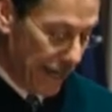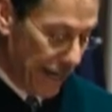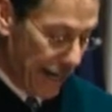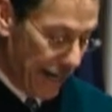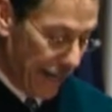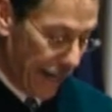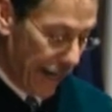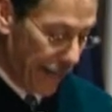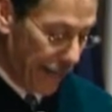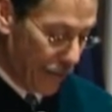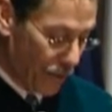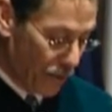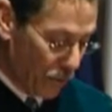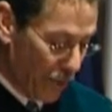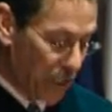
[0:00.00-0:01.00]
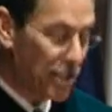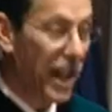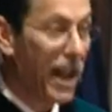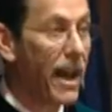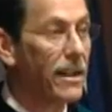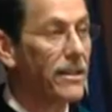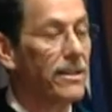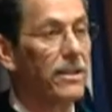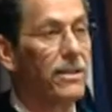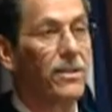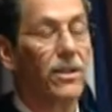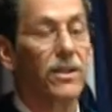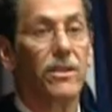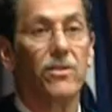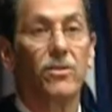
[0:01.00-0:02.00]
Uh, and the switch acts as
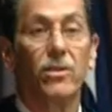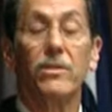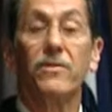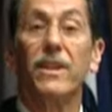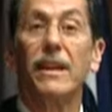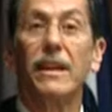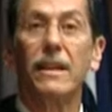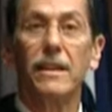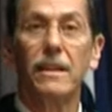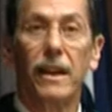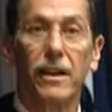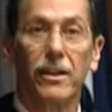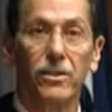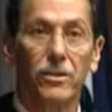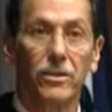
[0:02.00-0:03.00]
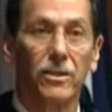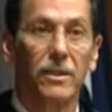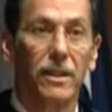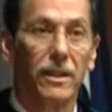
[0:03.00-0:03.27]
sort of a conductor